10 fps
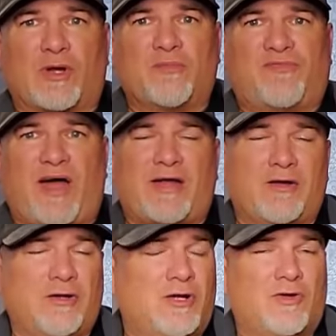
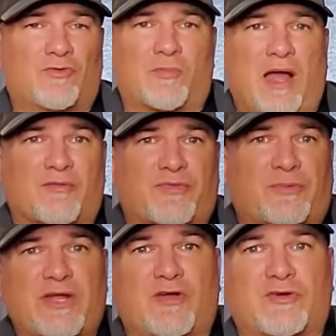Rimfire for about
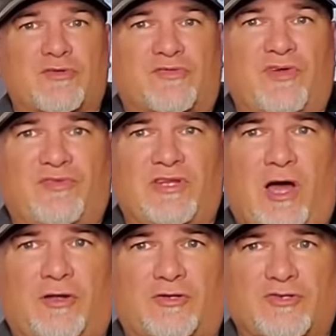
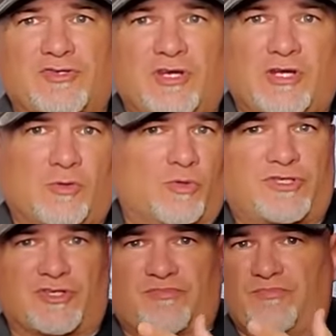$350, which
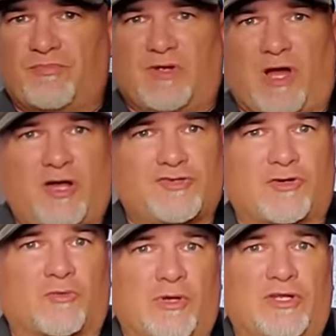is
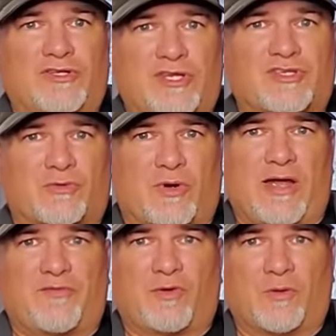also a really decent
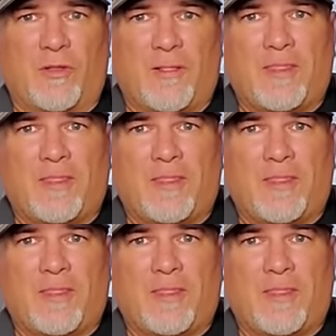rifle.